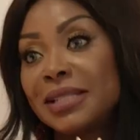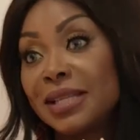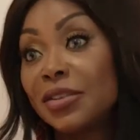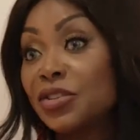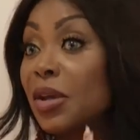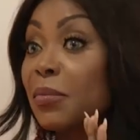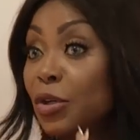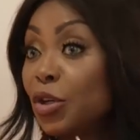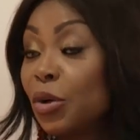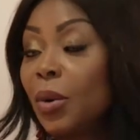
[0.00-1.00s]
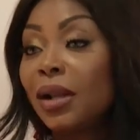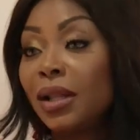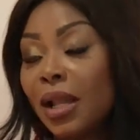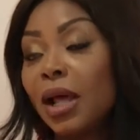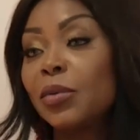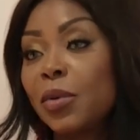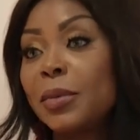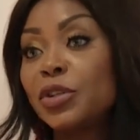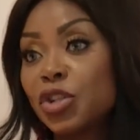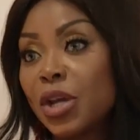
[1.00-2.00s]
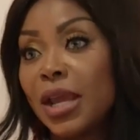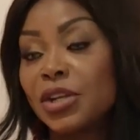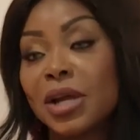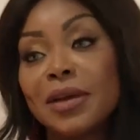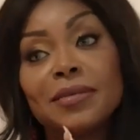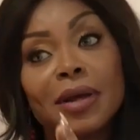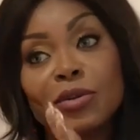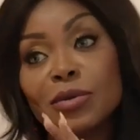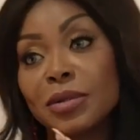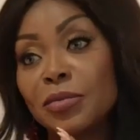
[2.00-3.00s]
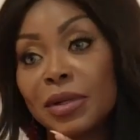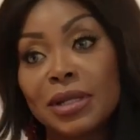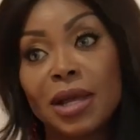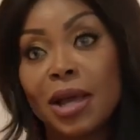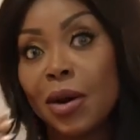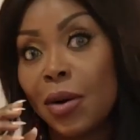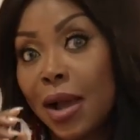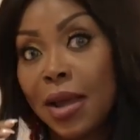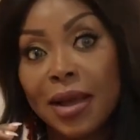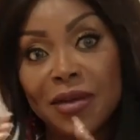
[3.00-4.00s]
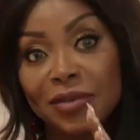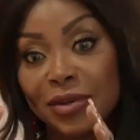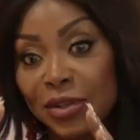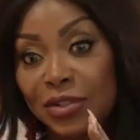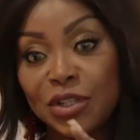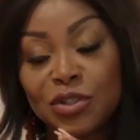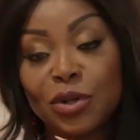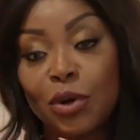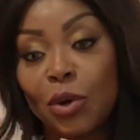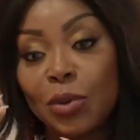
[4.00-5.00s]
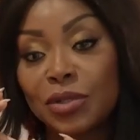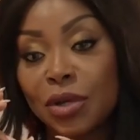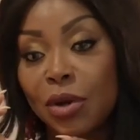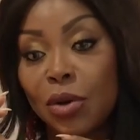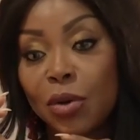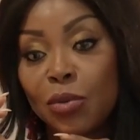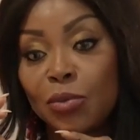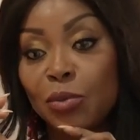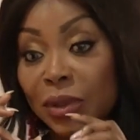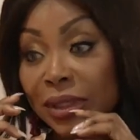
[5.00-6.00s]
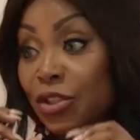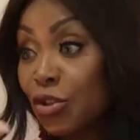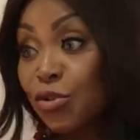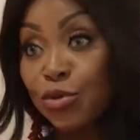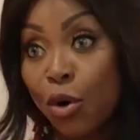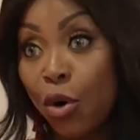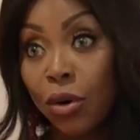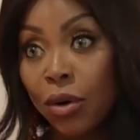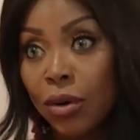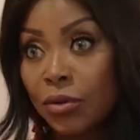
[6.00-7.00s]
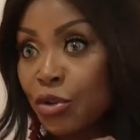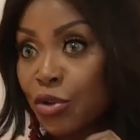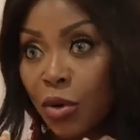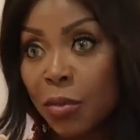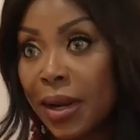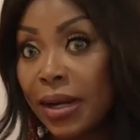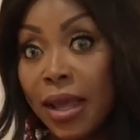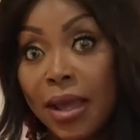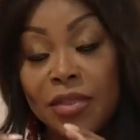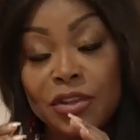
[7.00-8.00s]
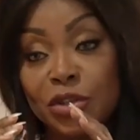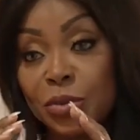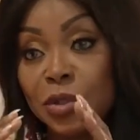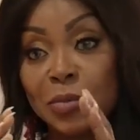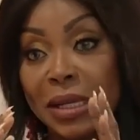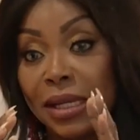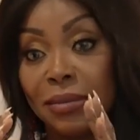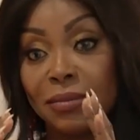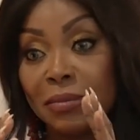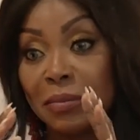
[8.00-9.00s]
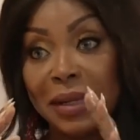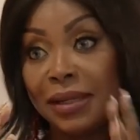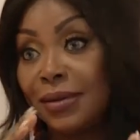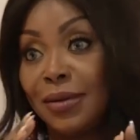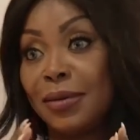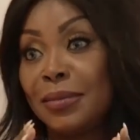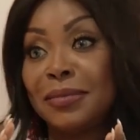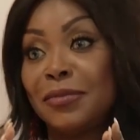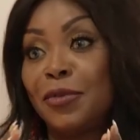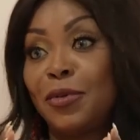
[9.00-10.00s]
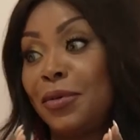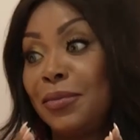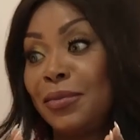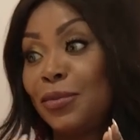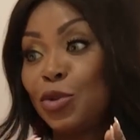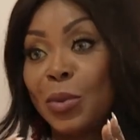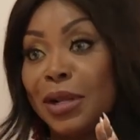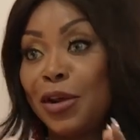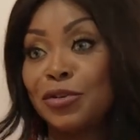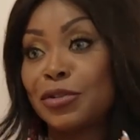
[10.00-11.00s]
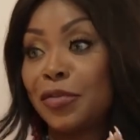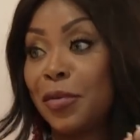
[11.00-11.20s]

say the same. But, you know, a lot of women change. I have a sister who is really strong mind, and then she was being beaten for 20 years of her